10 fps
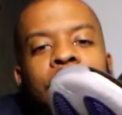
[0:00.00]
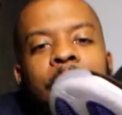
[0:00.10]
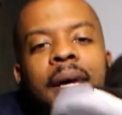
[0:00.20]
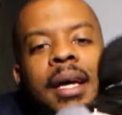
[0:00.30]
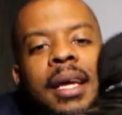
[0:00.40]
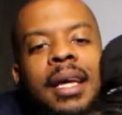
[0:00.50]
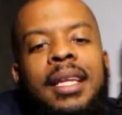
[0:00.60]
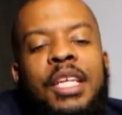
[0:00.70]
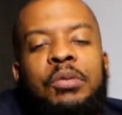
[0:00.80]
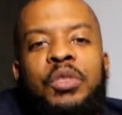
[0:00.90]
but
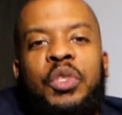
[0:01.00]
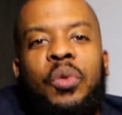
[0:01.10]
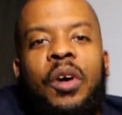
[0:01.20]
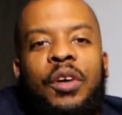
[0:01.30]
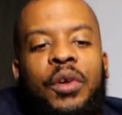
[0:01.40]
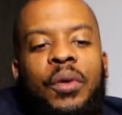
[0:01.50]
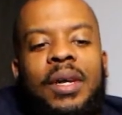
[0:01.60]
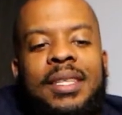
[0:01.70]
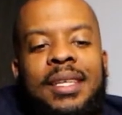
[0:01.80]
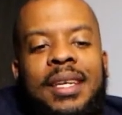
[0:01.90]
that's what you want. You
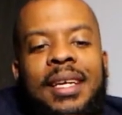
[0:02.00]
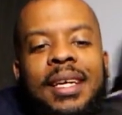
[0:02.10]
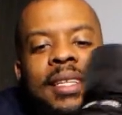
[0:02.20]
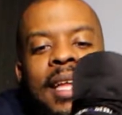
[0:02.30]
want it to.